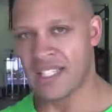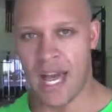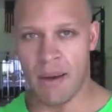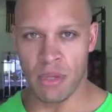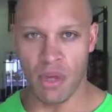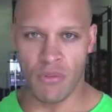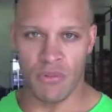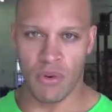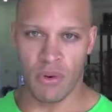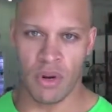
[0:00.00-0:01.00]
down below
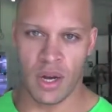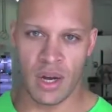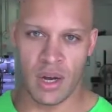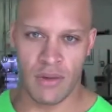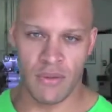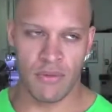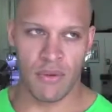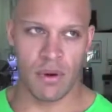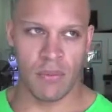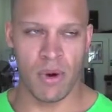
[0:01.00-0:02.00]

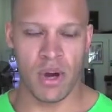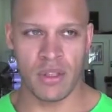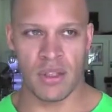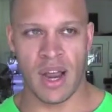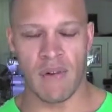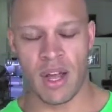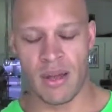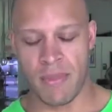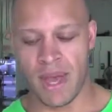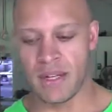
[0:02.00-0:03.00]
for a book that I
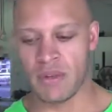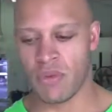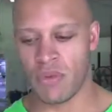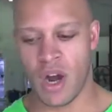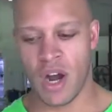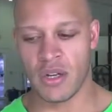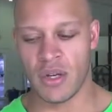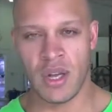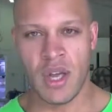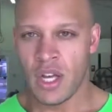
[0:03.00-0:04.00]
recommend with regard to
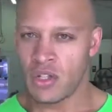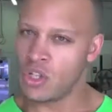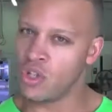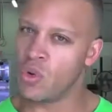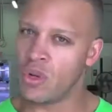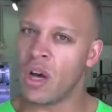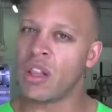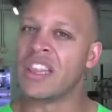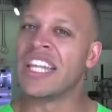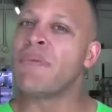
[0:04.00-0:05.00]
it. So you do a
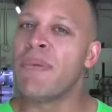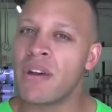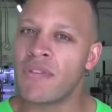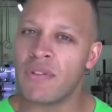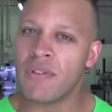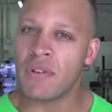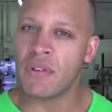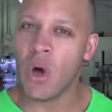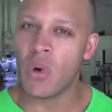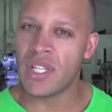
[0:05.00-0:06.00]
little bit of
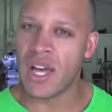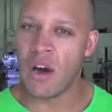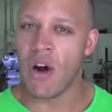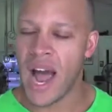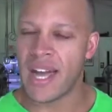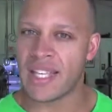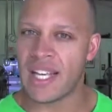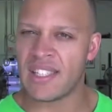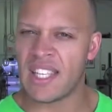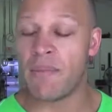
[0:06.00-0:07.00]
high
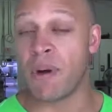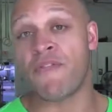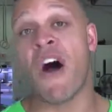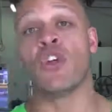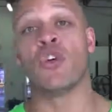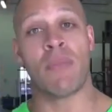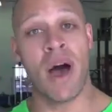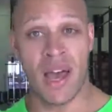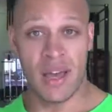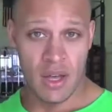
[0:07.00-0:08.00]
intensity, but followed
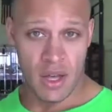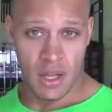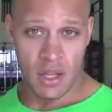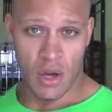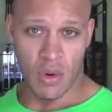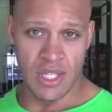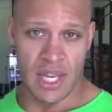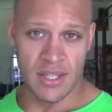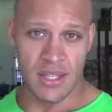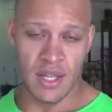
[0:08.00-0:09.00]
by low
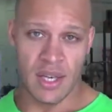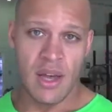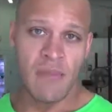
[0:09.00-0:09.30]
intensity.